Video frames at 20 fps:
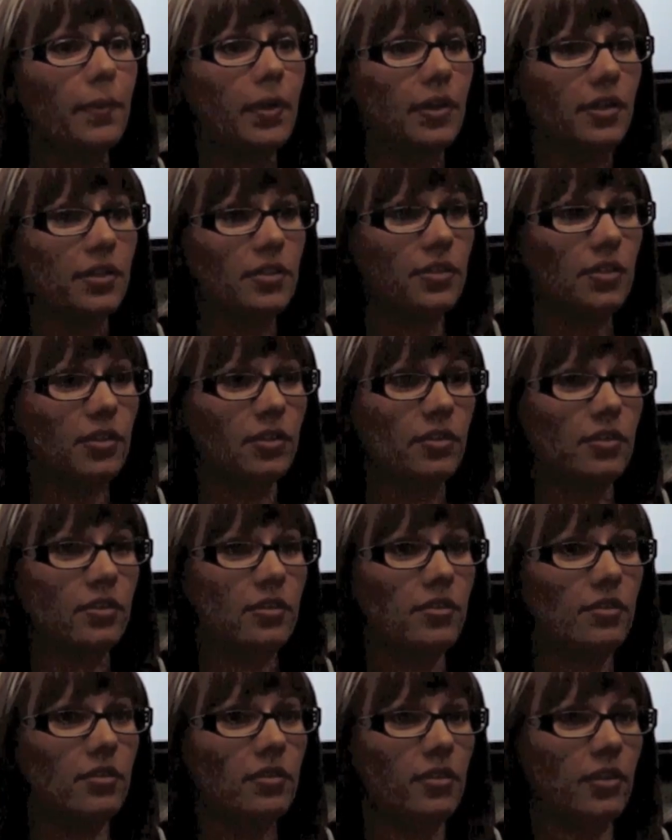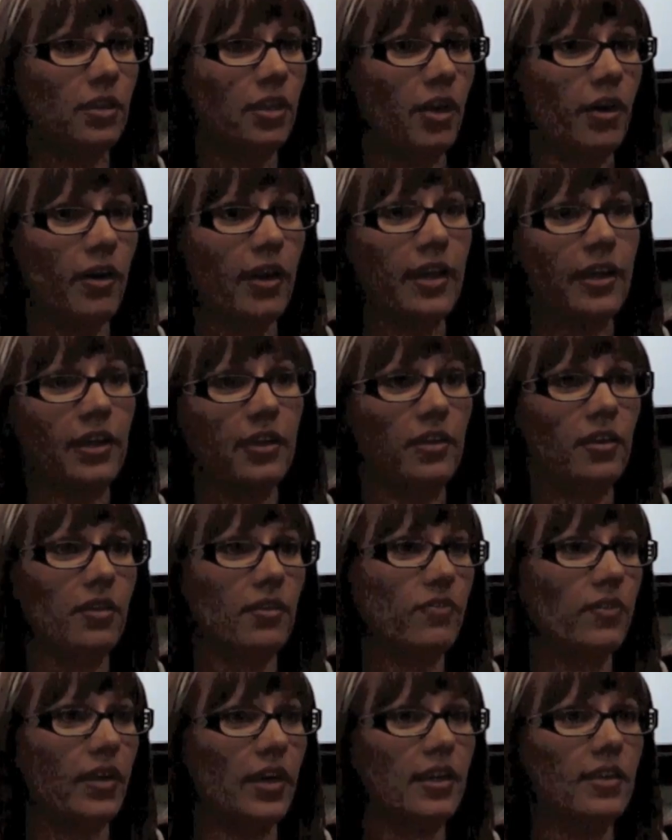And as soon as, you know, any
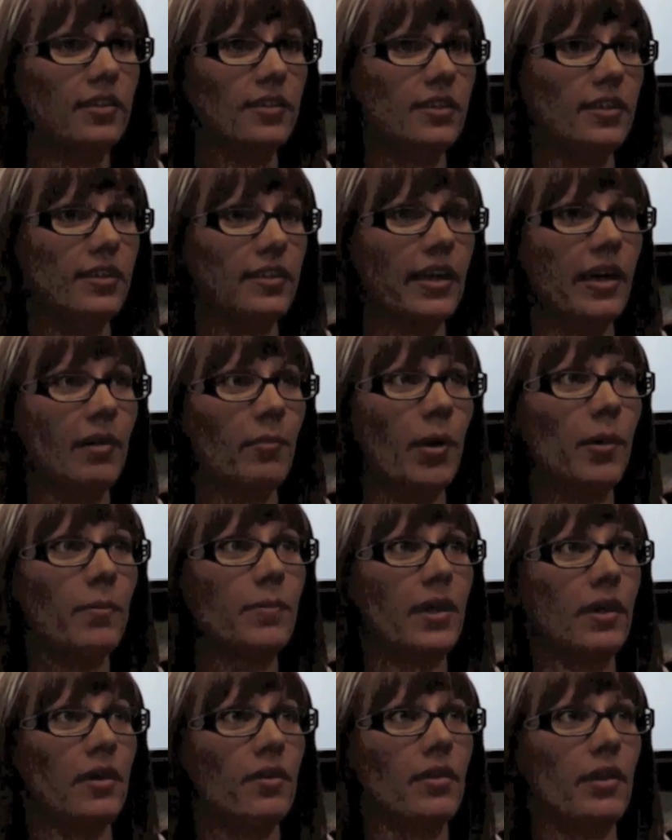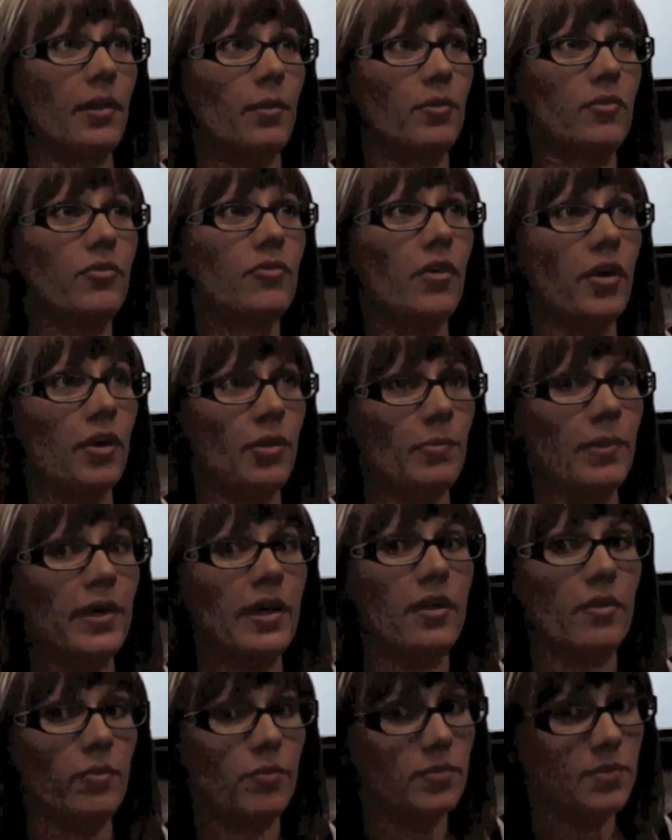vacancies came up, they would phone
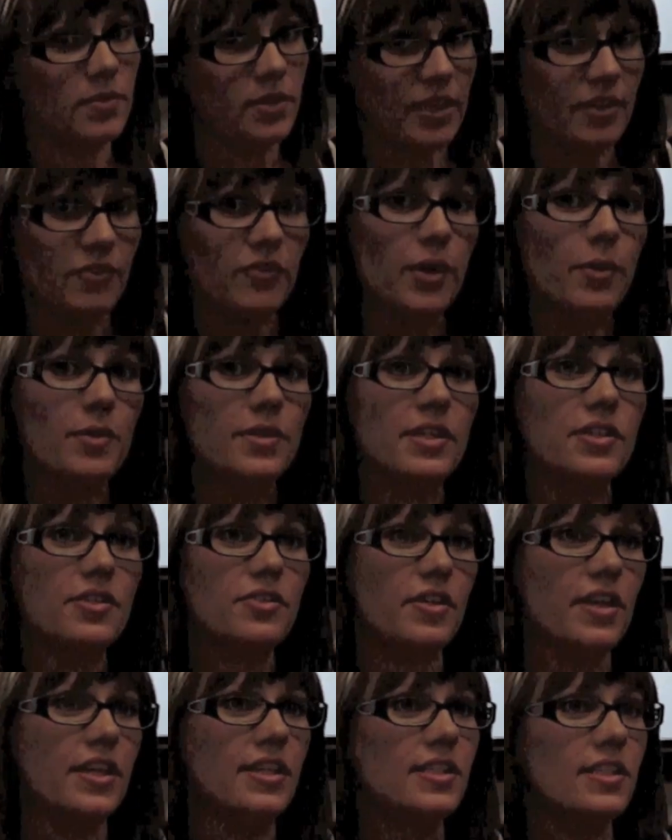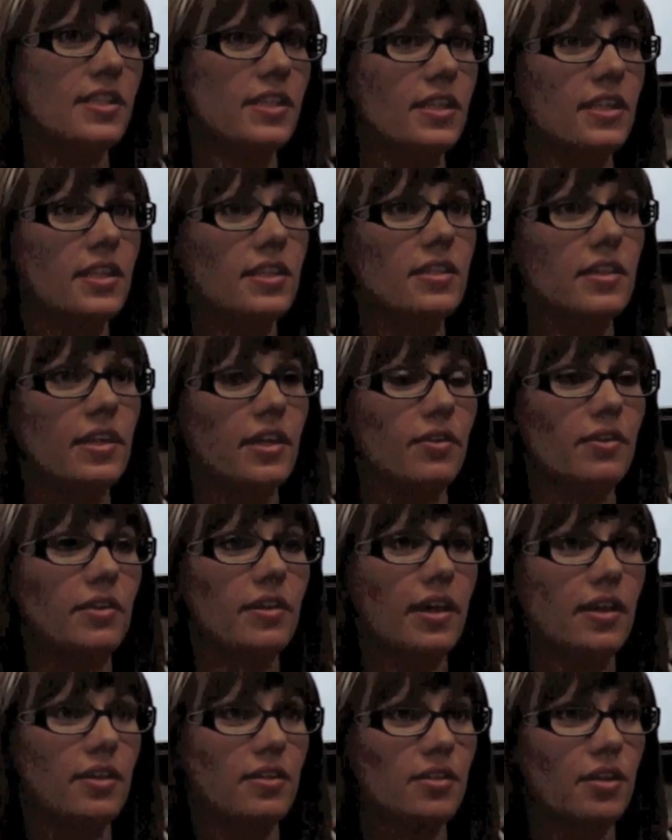me to see if I was interested. They
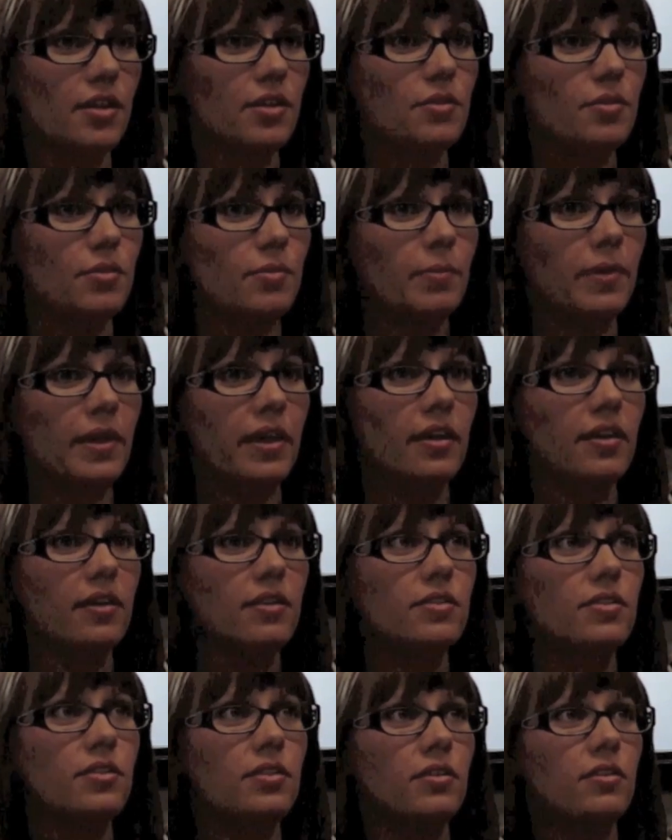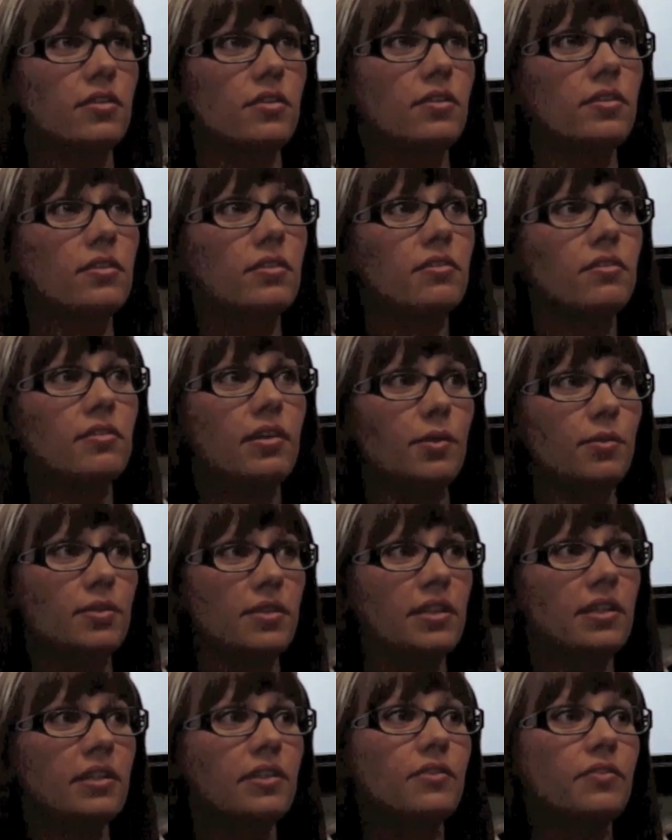would get in touch with me as soon as there
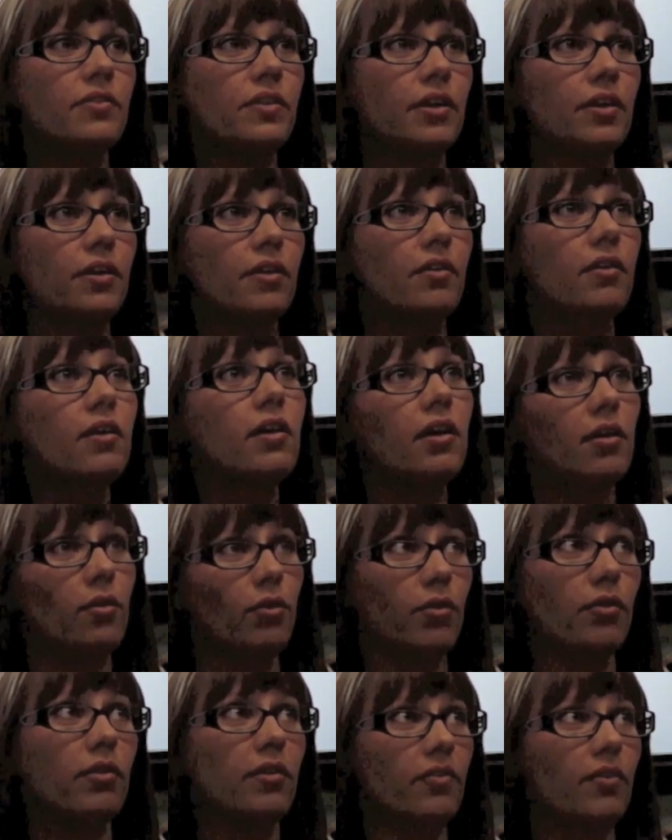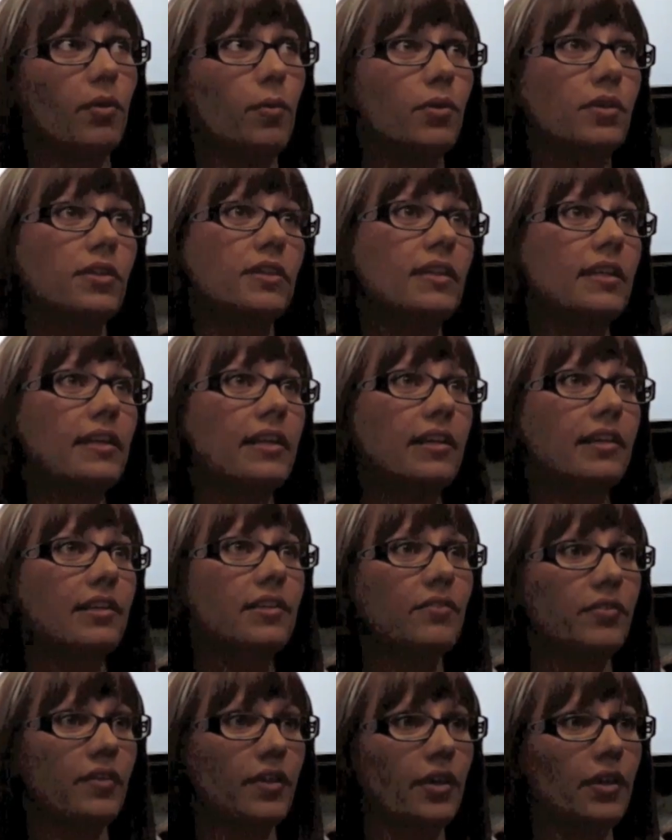was an interview or if I wanted an
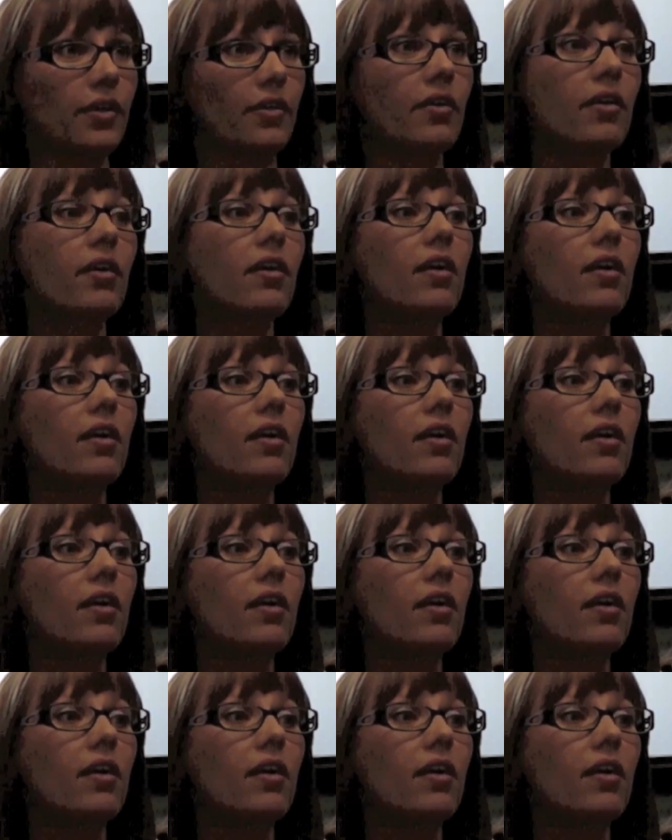interview.